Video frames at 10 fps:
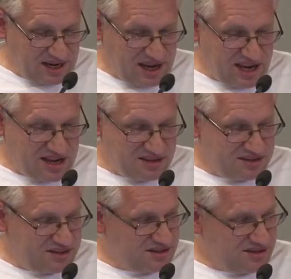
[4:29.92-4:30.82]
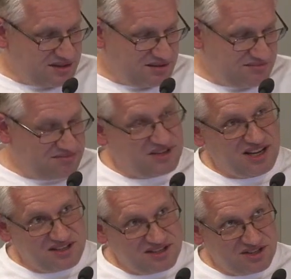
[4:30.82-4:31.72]
And uh,
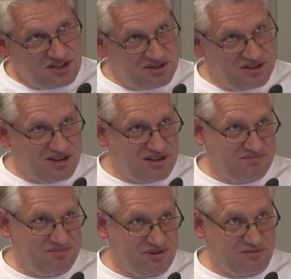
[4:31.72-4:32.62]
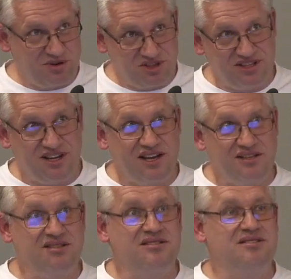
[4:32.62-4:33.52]
that is not the worst
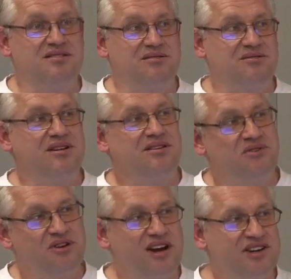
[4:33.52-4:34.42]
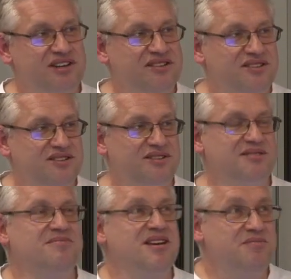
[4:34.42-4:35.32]
case re regarding
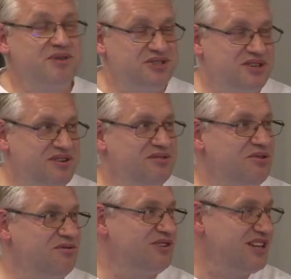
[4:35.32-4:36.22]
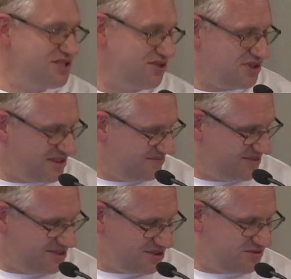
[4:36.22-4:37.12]
the preserving of history
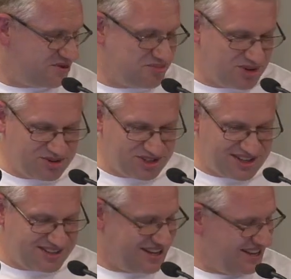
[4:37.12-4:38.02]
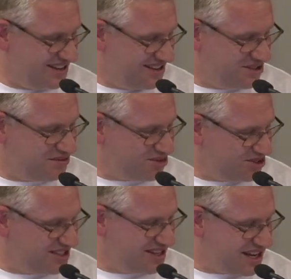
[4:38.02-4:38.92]
of computing. The
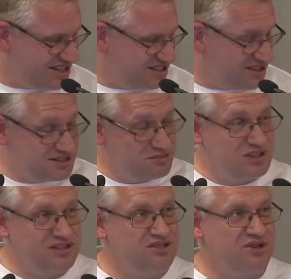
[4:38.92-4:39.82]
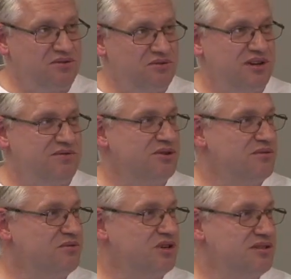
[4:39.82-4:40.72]
worst case is with the software
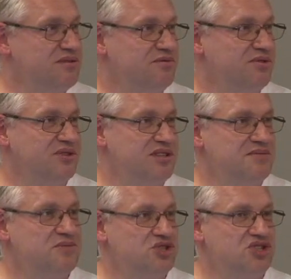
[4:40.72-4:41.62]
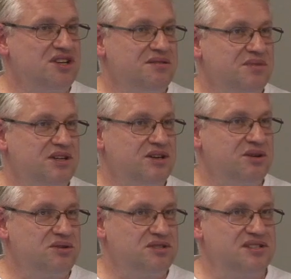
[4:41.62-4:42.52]
written for this machine
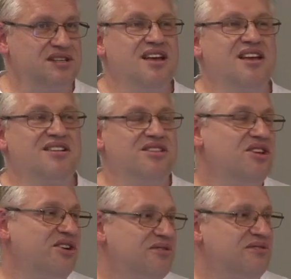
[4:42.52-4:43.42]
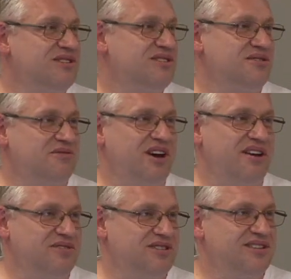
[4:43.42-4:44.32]
because none of it
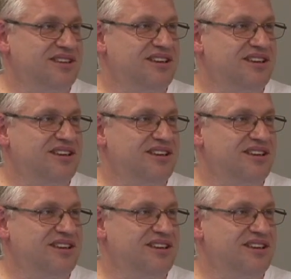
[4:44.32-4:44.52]
survived.